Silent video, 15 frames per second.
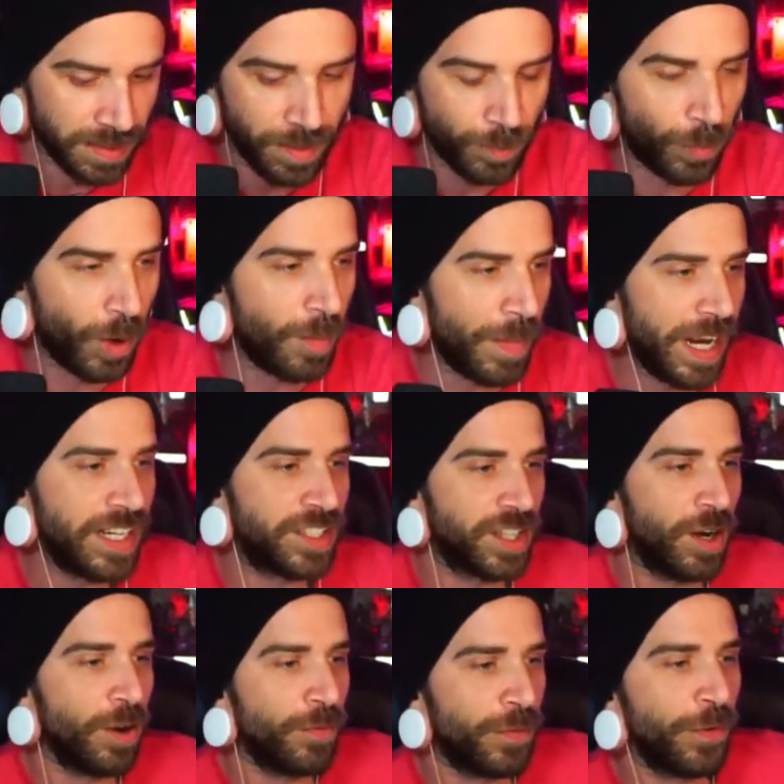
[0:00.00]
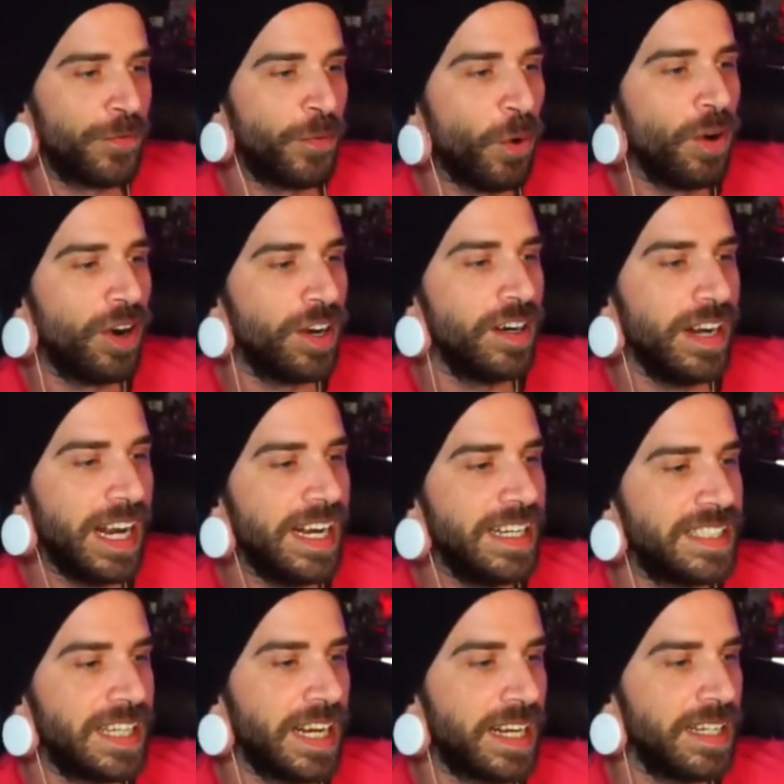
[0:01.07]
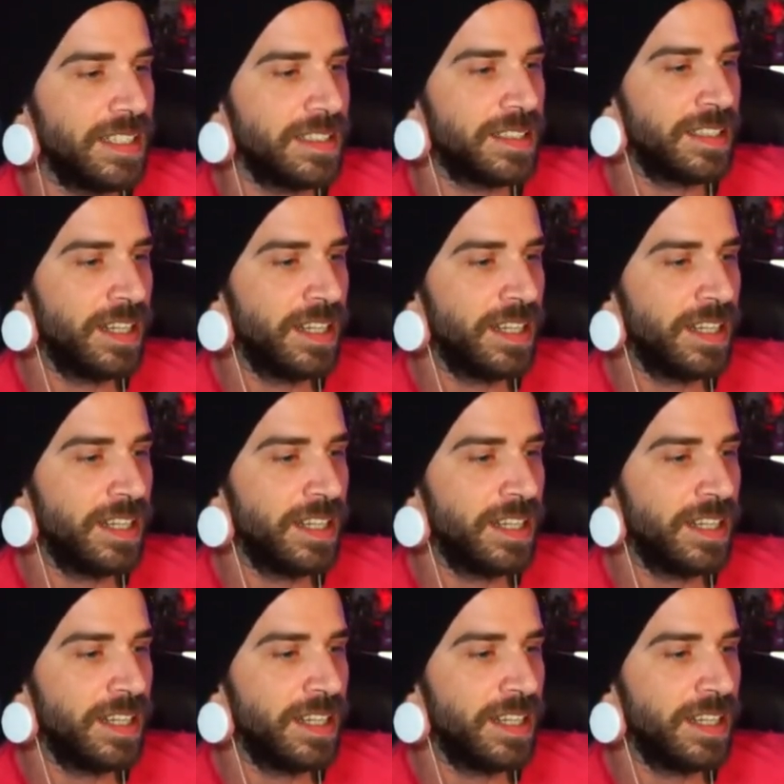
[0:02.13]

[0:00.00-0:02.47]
Bro, mate, Joe, for four hundred and eighty seconds,